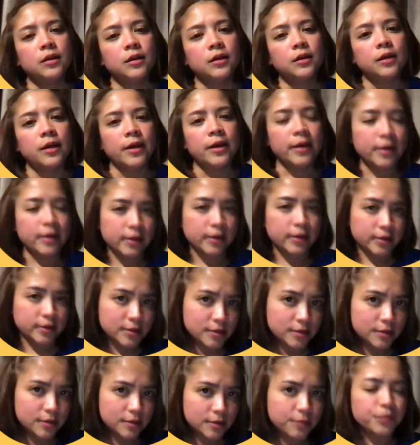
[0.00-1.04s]

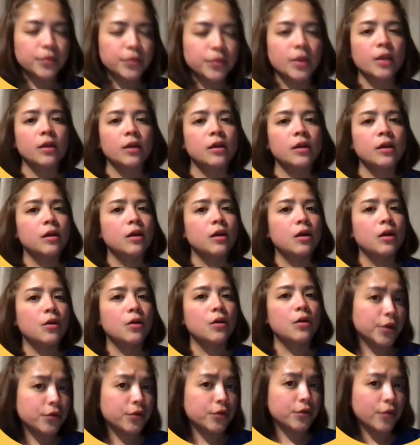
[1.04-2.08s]
Hence,
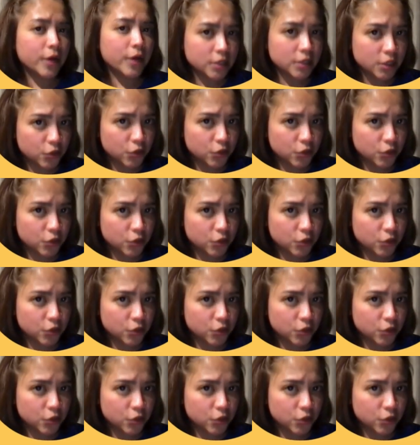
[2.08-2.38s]
when writing